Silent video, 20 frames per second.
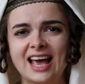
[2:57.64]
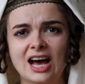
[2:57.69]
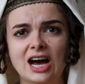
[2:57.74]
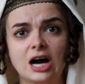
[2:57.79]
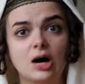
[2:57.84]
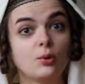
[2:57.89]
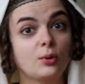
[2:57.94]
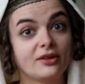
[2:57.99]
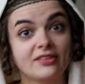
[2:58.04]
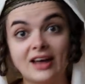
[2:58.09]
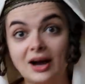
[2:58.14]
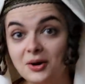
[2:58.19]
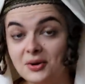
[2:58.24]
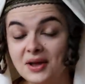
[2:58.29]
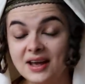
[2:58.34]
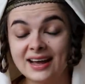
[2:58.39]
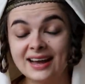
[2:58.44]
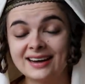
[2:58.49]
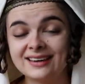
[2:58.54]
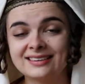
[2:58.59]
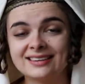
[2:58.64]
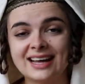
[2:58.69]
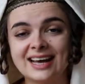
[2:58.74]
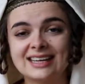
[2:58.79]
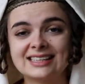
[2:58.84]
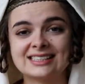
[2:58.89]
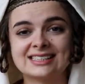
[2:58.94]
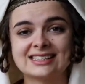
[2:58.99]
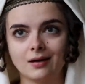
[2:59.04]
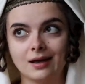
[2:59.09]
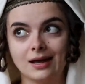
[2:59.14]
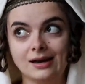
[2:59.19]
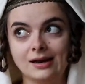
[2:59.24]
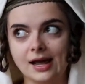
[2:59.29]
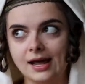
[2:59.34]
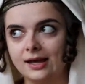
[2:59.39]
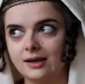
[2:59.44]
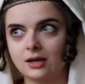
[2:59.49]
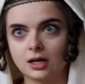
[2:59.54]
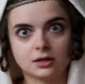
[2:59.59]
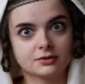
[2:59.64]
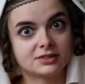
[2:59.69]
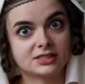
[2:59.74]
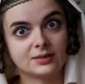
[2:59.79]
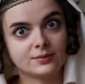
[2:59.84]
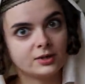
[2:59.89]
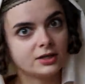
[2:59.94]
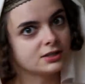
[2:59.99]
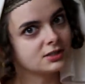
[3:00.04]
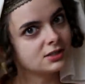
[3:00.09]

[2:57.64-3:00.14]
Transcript: uh, without a hairnet in a kind of similar